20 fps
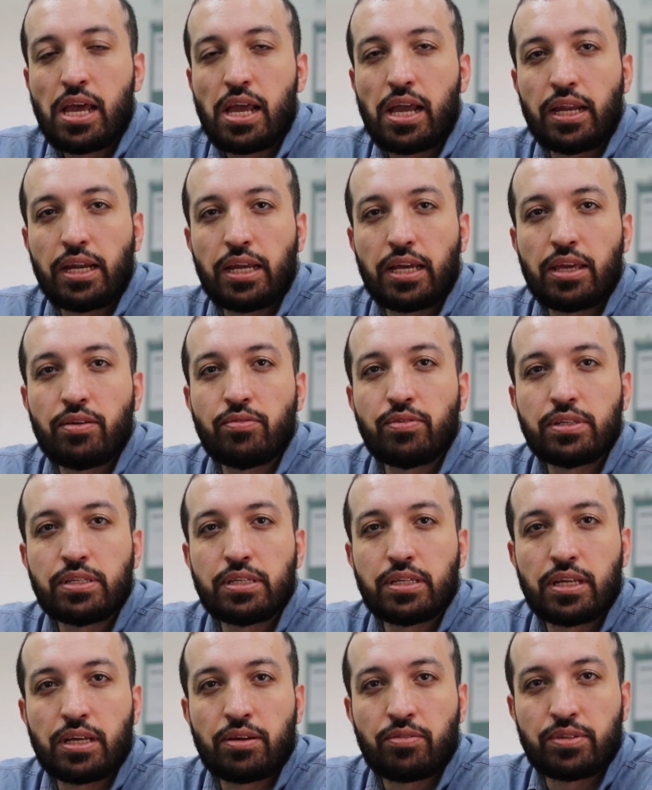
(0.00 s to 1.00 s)
and I
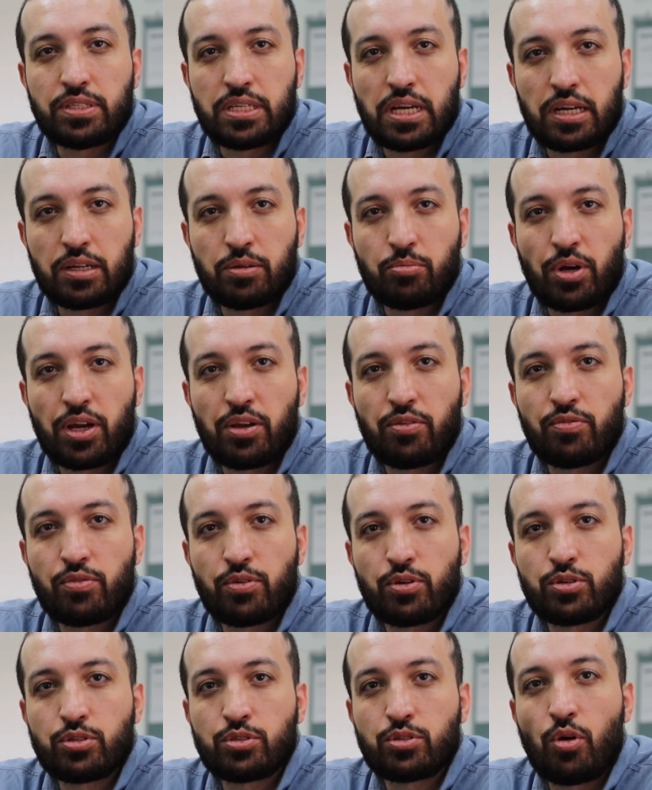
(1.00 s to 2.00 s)
even have done my
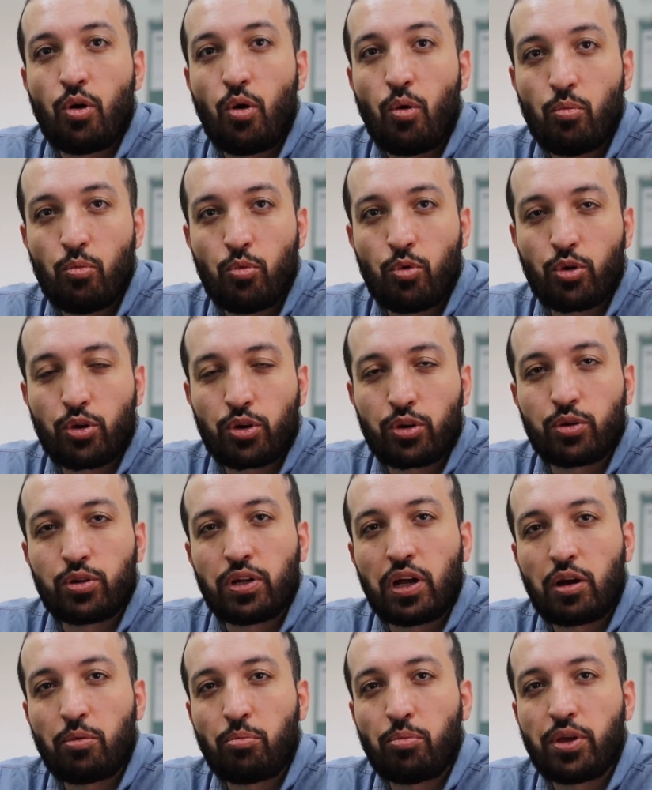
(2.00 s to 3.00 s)
first homework on
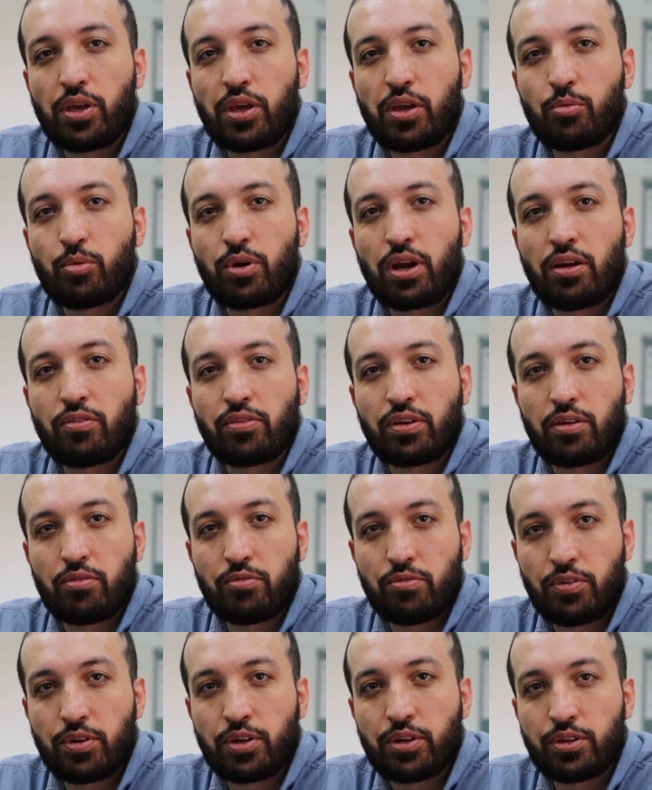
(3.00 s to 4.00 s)
RPA, where I have
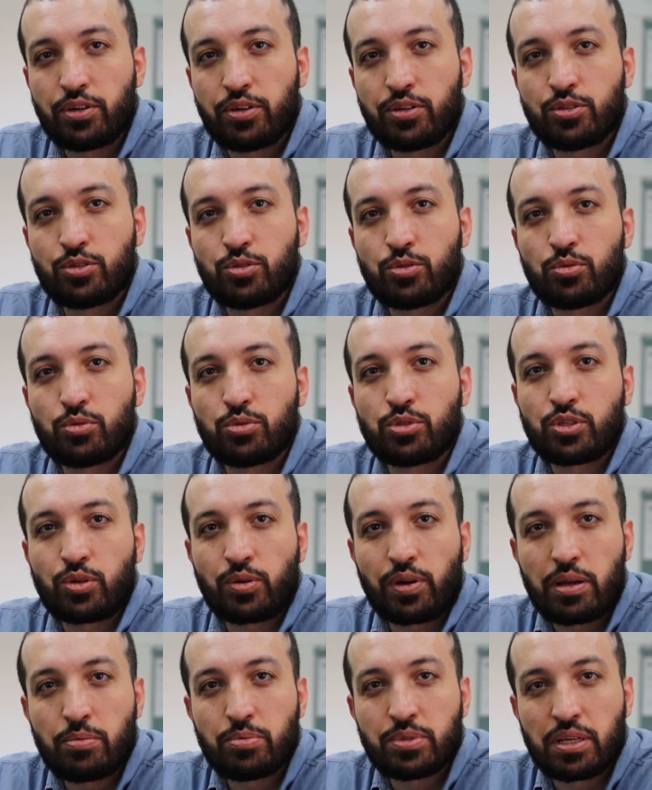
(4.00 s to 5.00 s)
configured it to
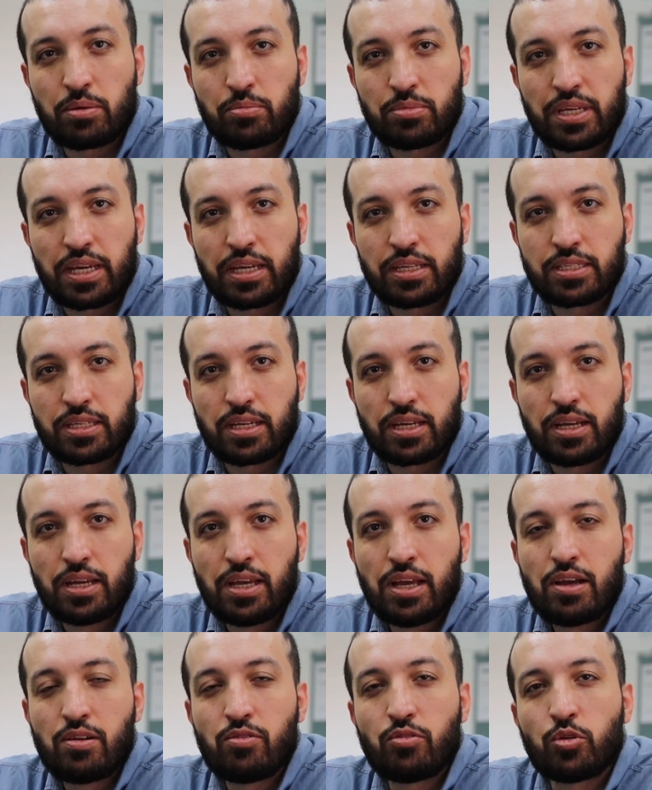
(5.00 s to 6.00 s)
scrape some data
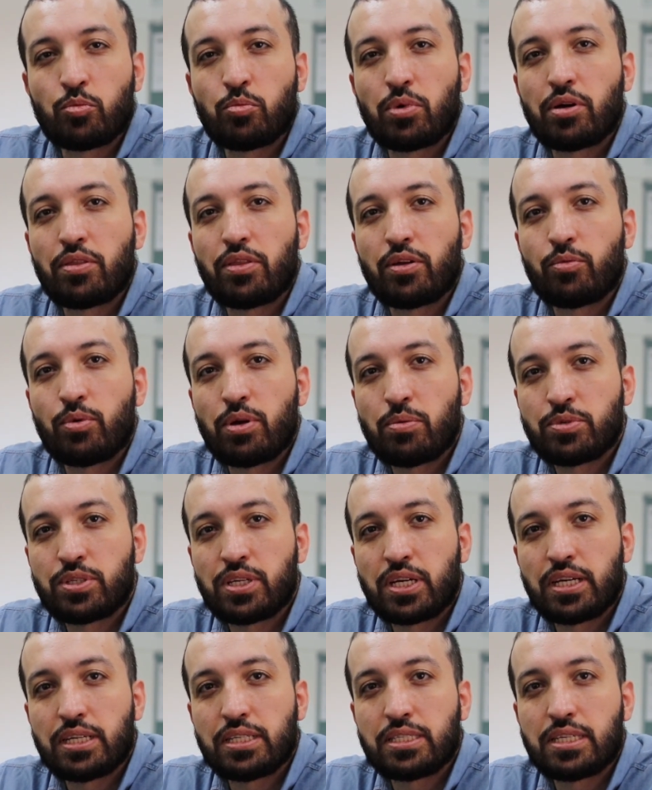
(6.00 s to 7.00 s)
from other
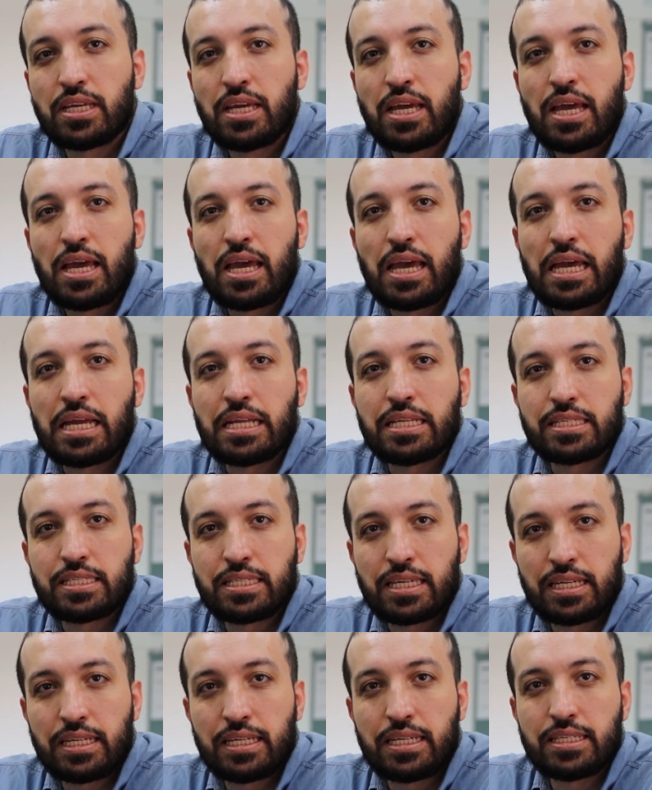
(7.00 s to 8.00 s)
websites and
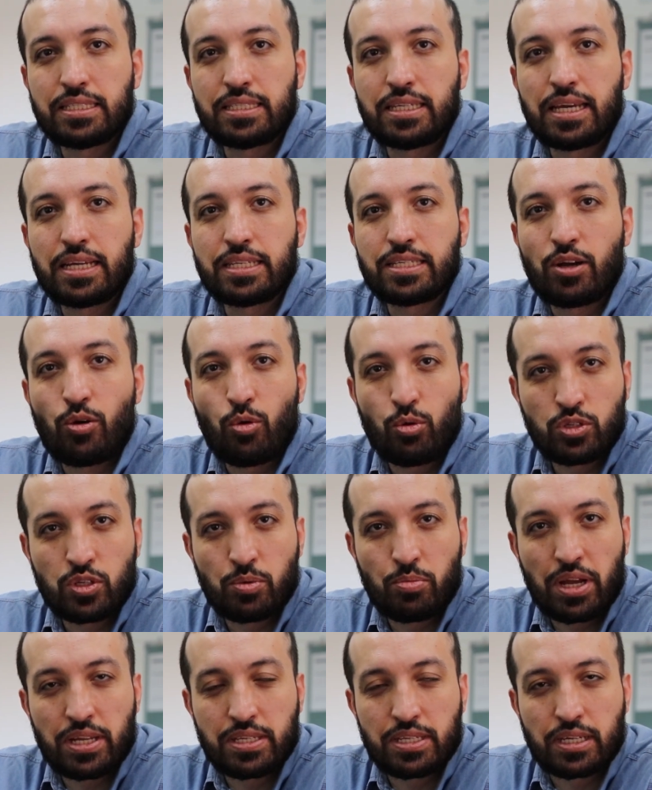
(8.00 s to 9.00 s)
send this data
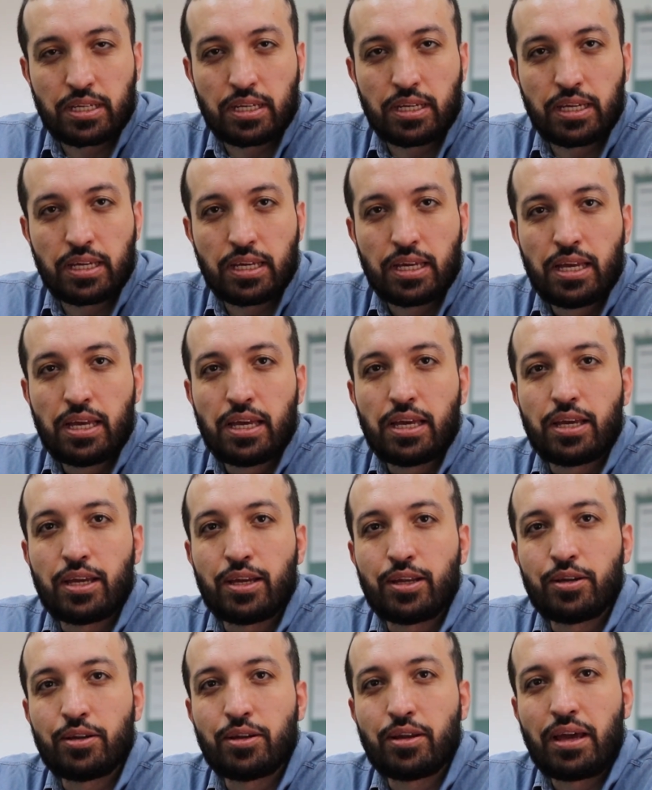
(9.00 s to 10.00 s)
automatically
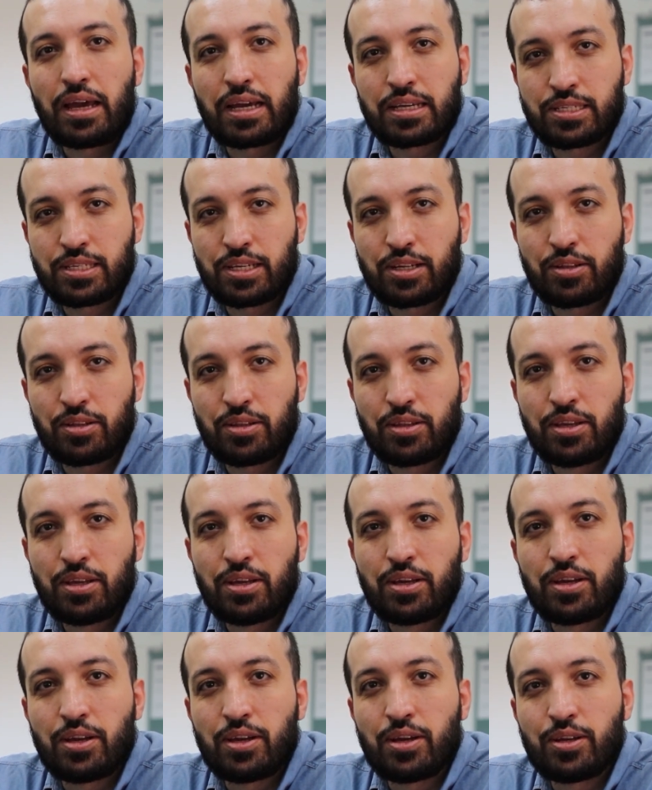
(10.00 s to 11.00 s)
in Excel
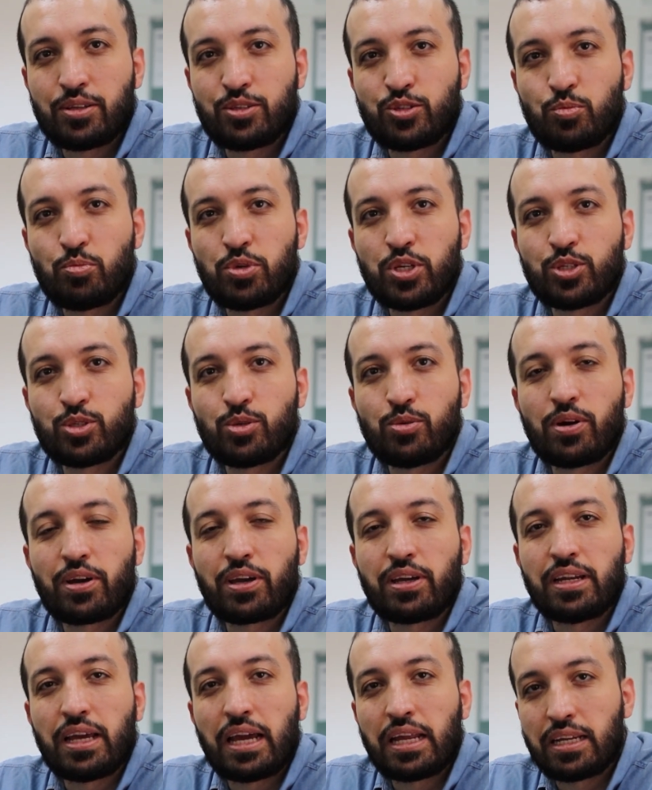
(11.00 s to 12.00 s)
to me, so I
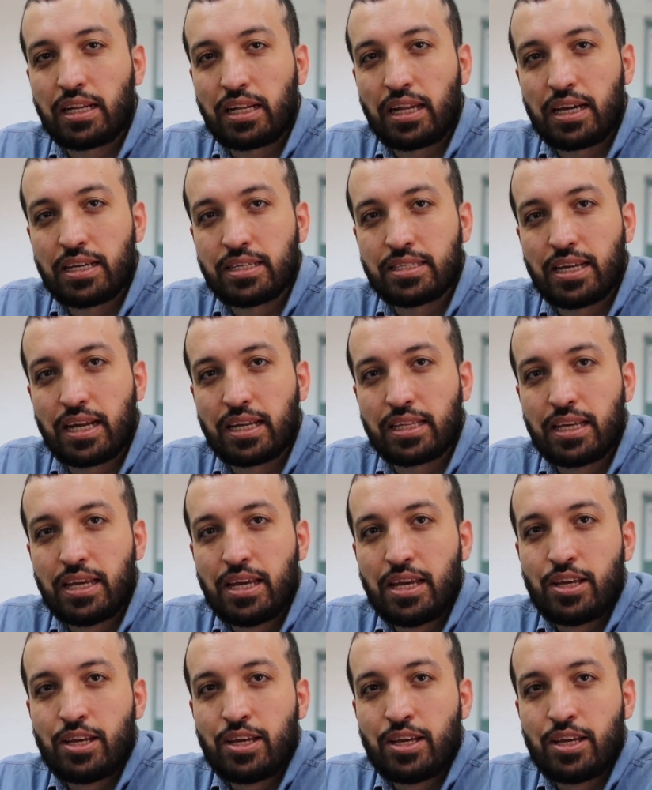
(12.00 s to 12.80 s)
can analyze that.